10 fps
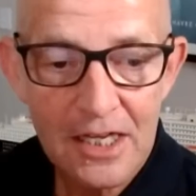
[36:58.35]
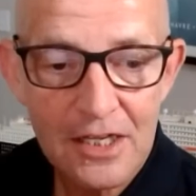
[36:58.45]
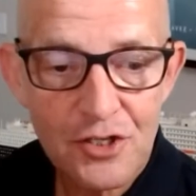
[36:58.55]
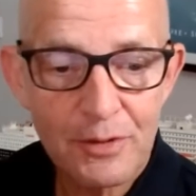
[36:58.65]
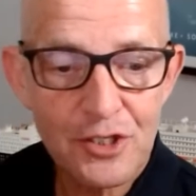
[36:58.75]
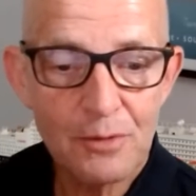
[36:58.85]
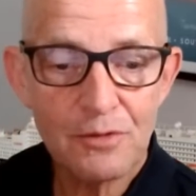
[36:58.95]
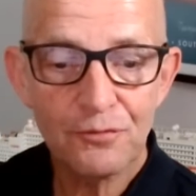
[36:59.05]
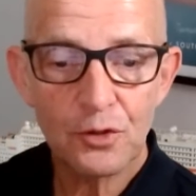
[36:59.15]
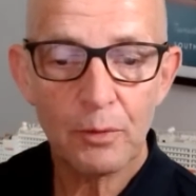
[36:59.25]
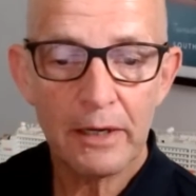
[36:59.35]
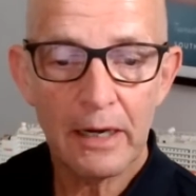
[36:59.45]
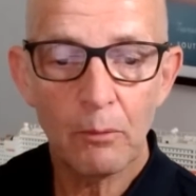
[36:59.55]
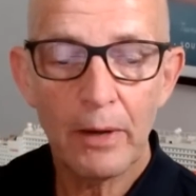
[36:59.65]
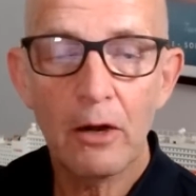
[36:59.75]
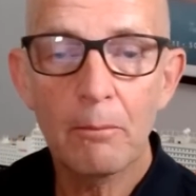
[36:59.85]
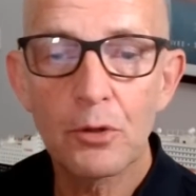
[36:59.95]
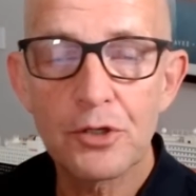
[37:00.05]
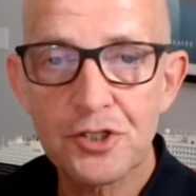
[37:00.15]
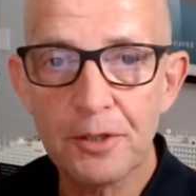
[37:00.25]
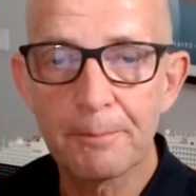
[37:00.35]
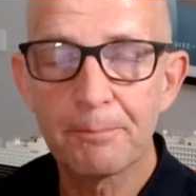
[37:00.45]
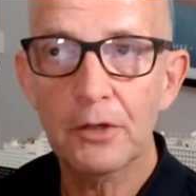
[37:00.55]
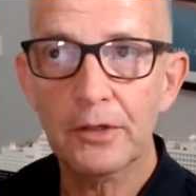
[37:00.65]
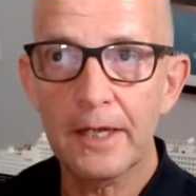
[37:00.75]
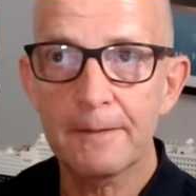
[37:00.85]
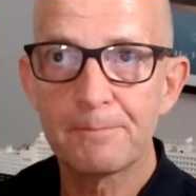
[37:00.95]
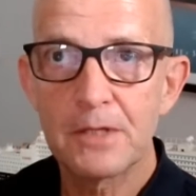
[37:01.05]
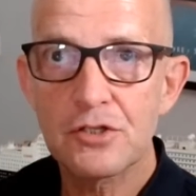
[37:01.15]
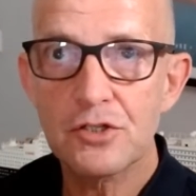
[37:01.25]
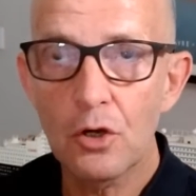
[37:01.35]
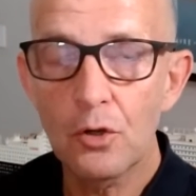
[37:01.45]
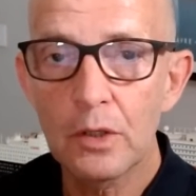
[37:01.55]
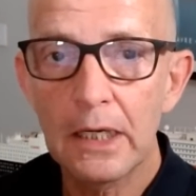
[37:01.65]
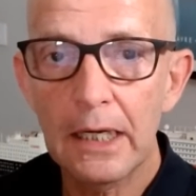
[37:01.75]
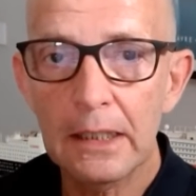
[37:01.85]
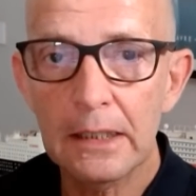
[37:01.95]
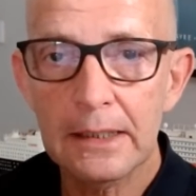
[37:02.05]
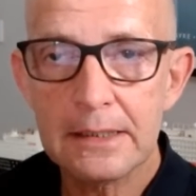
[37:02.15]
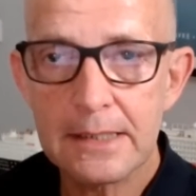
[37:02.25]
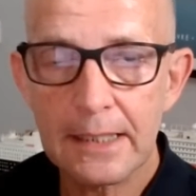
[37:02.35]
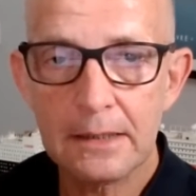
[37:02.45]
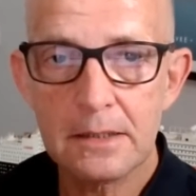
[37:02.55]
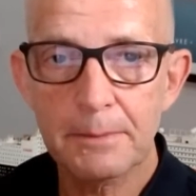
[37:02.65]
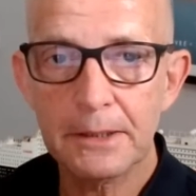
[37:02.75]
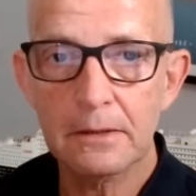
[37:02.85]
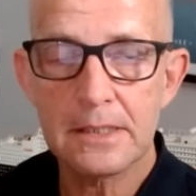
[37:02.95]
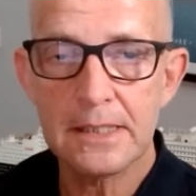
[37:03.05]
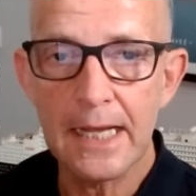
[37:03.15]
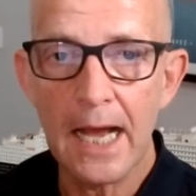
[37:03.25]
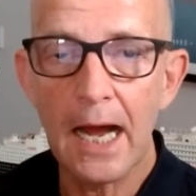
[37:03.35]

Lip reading: So in terms of footwear I wear on board a ship. Okay. So let's take a typical sea day.